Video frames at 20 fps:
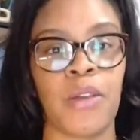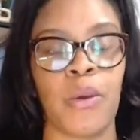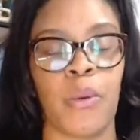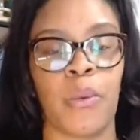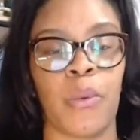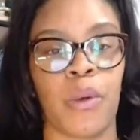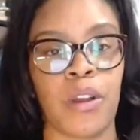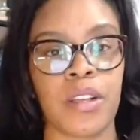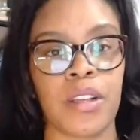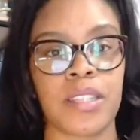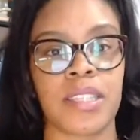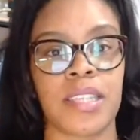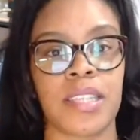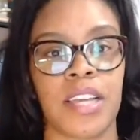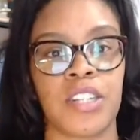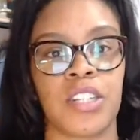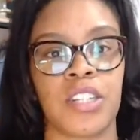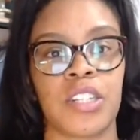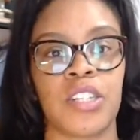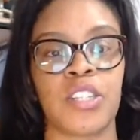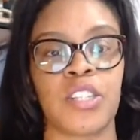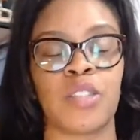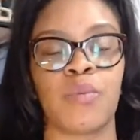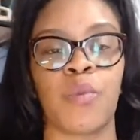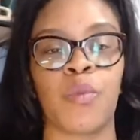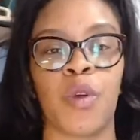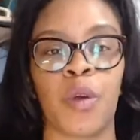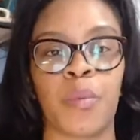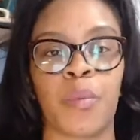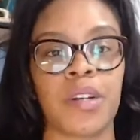work sessions
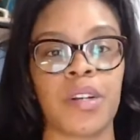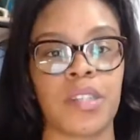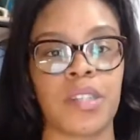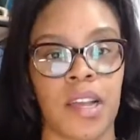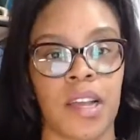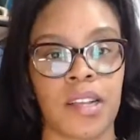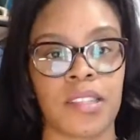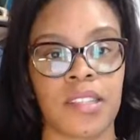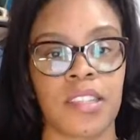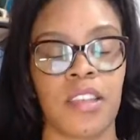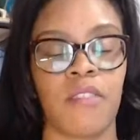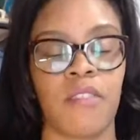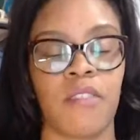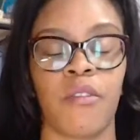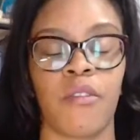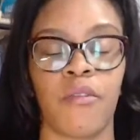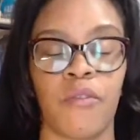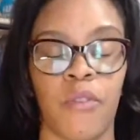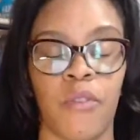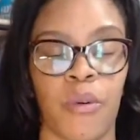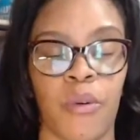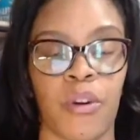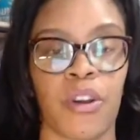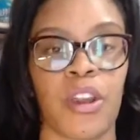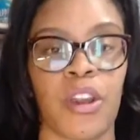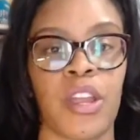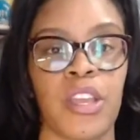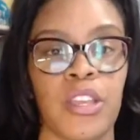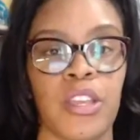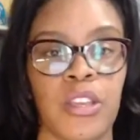more productive
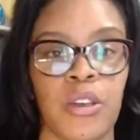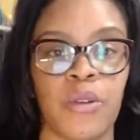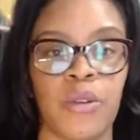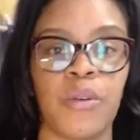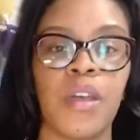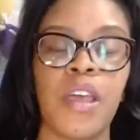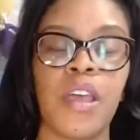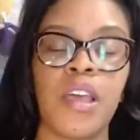for you.